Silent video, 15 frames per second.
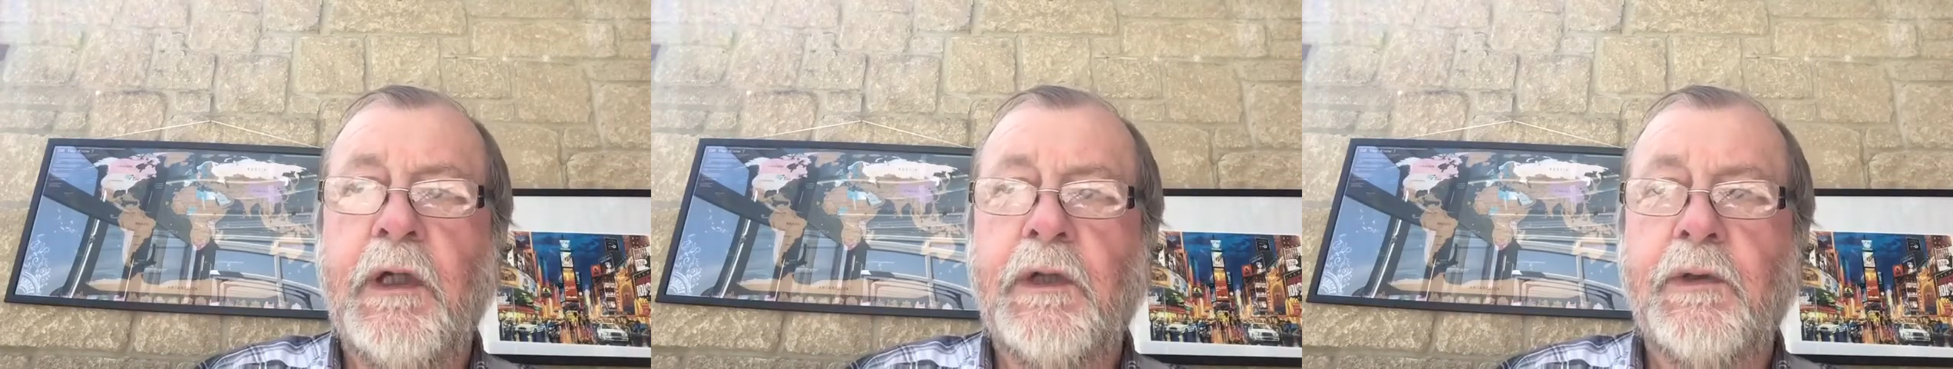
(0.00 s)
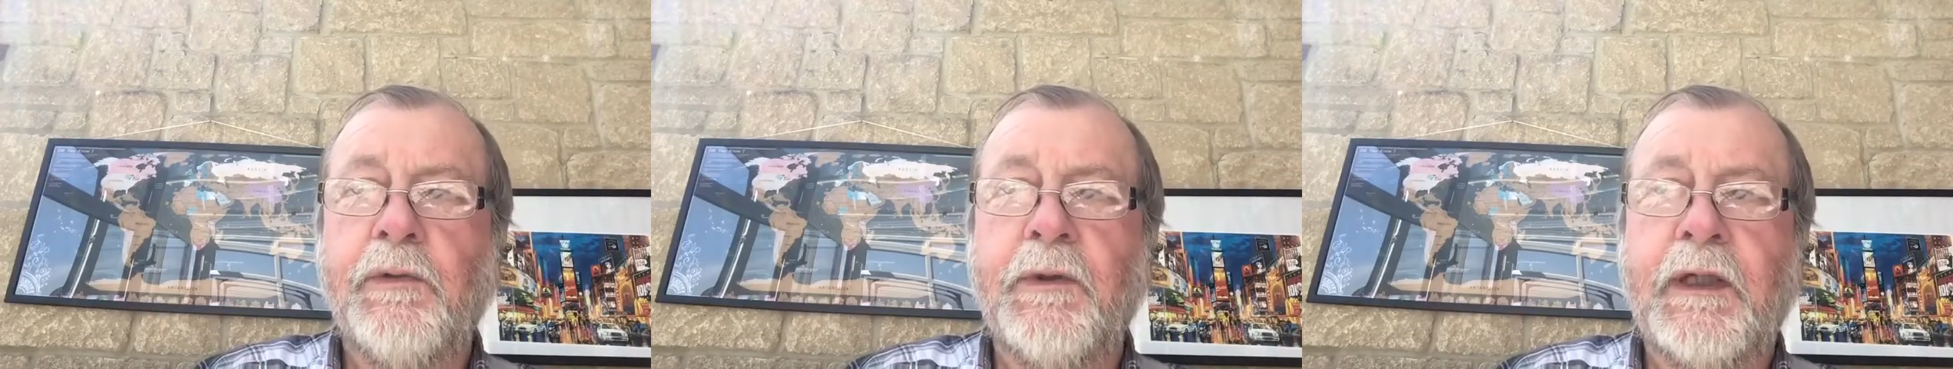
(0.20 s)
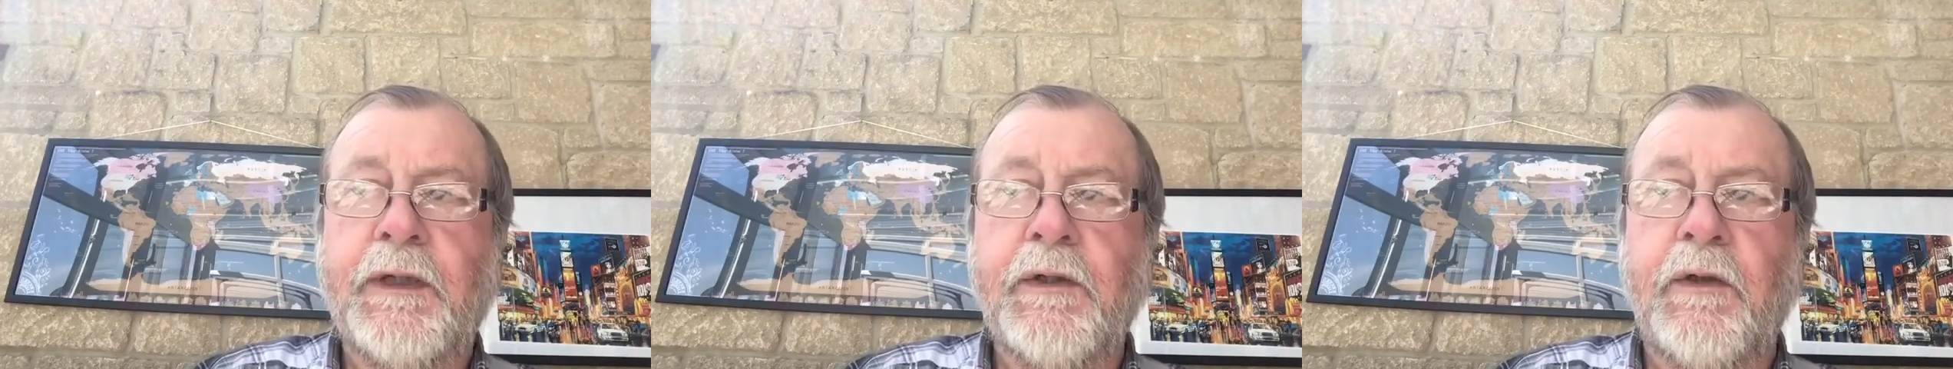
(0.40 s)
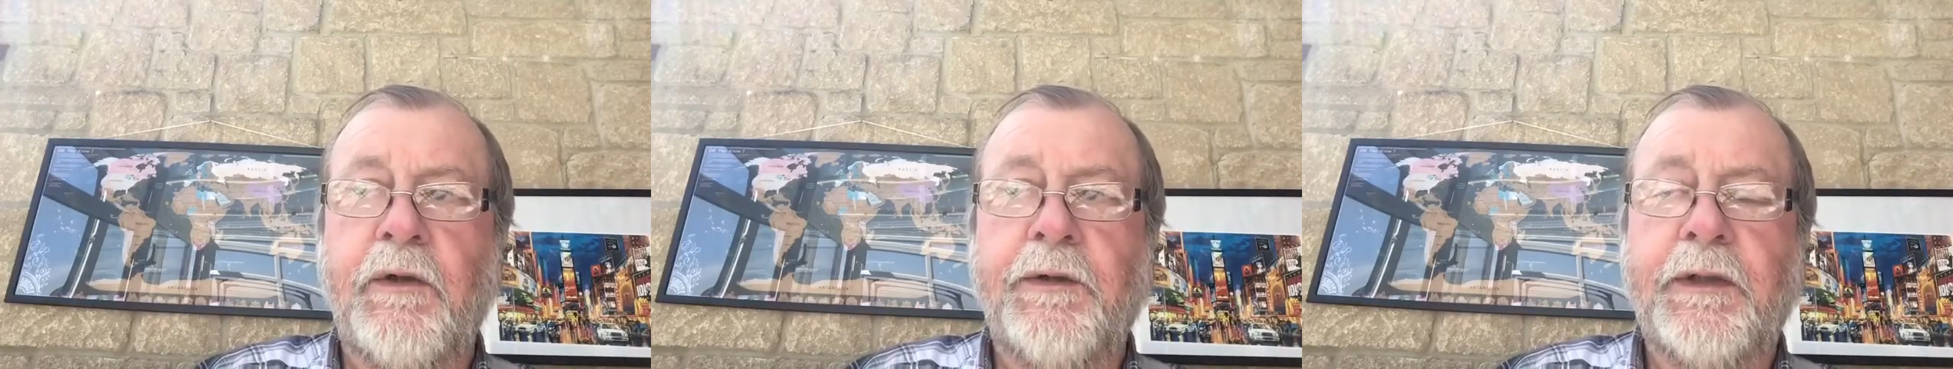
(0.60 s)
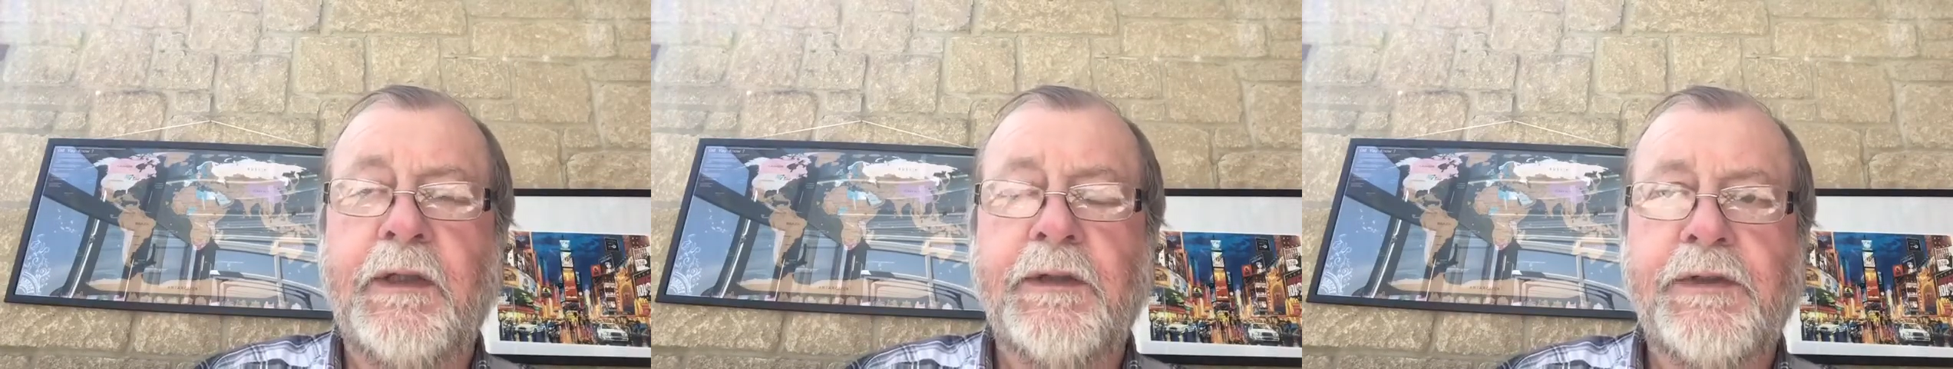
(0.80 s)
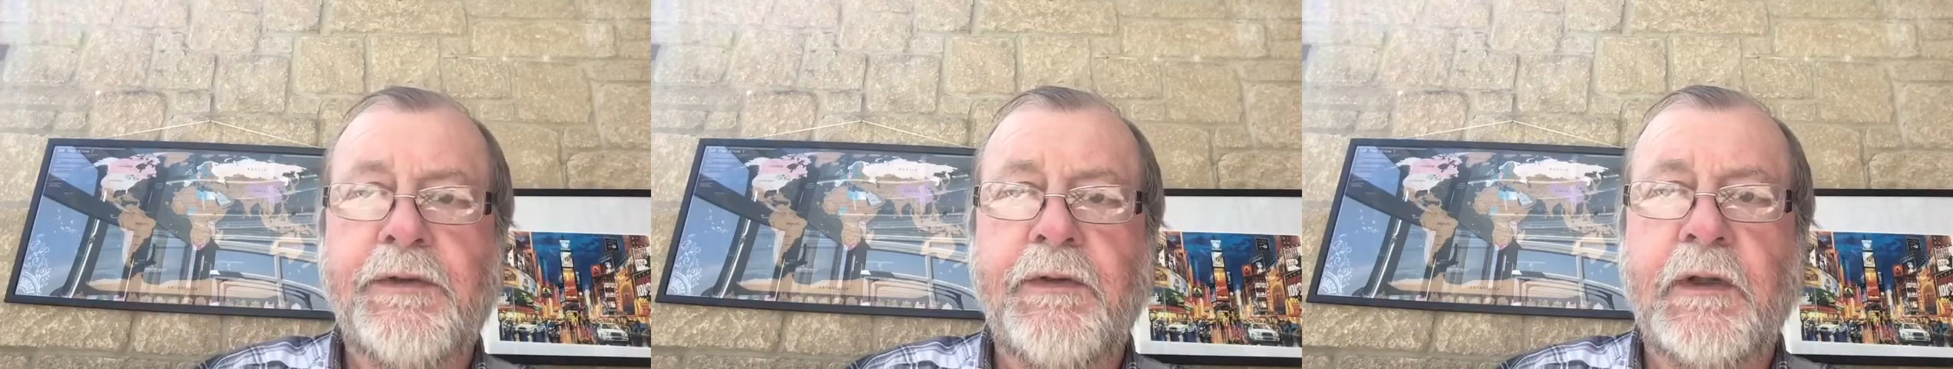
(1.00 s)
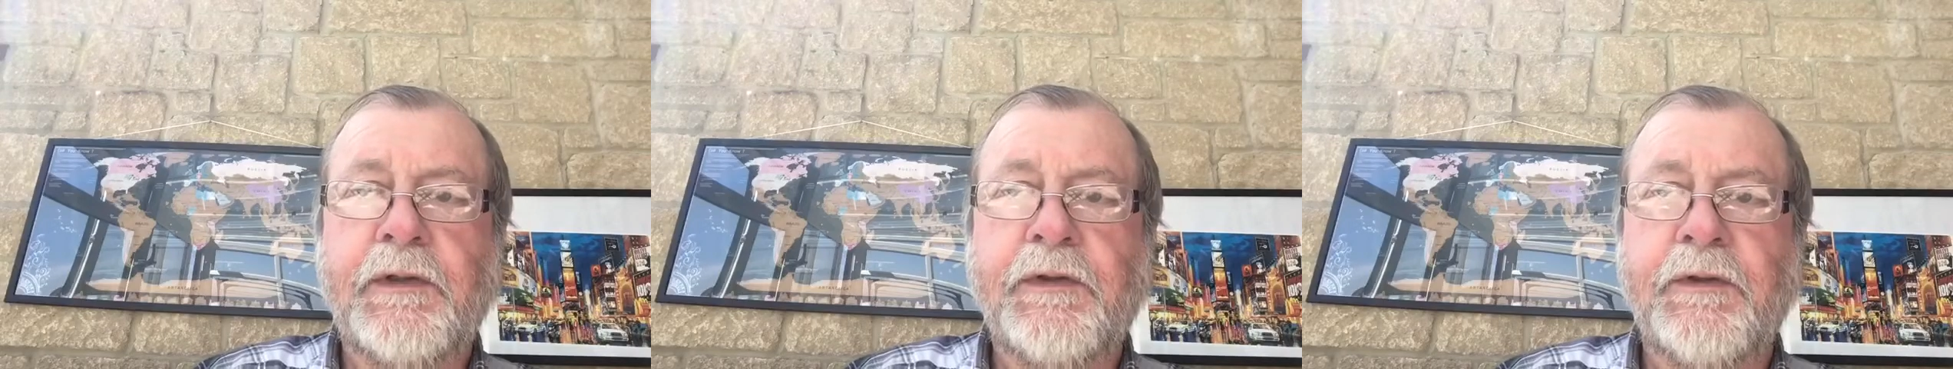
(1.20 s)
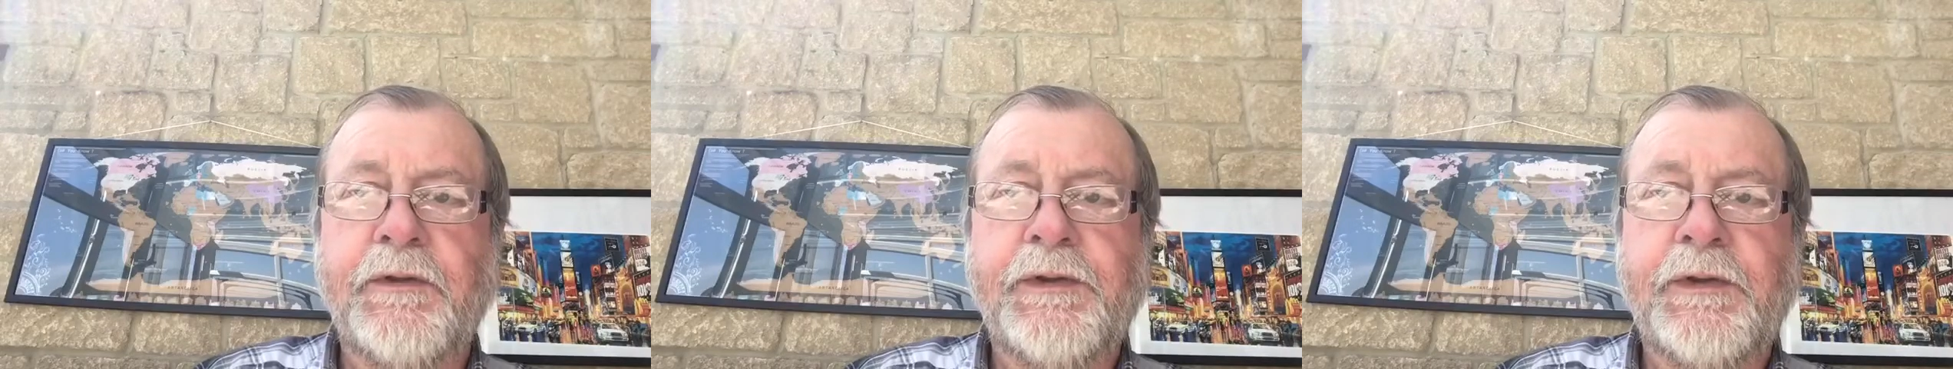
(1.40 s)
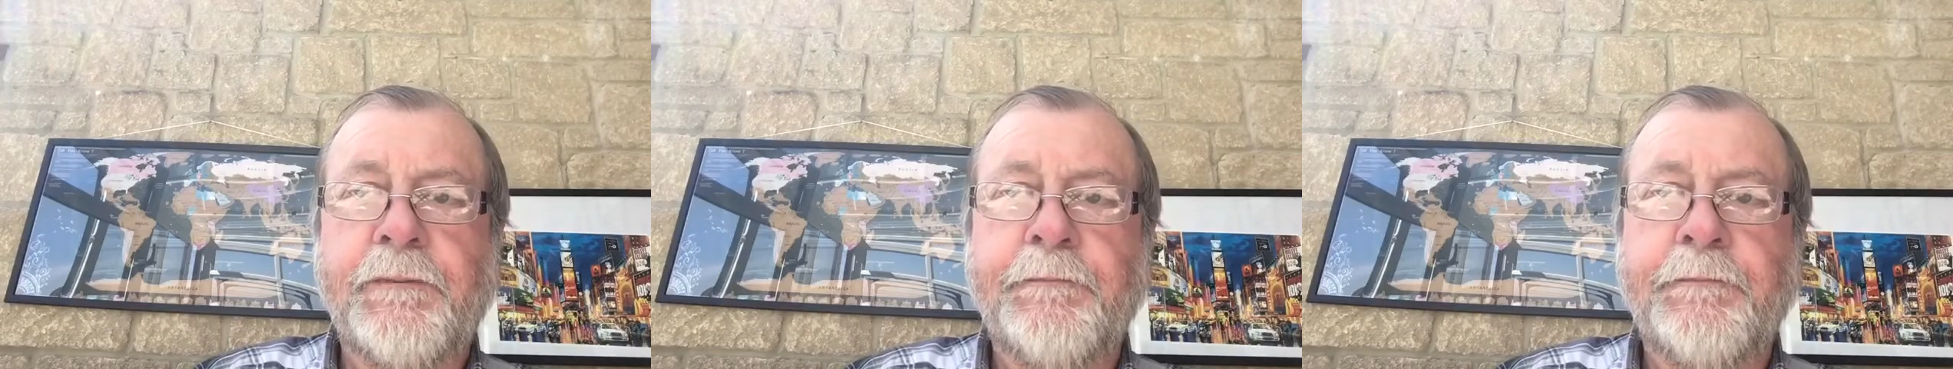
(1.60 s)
to ignore the instructions.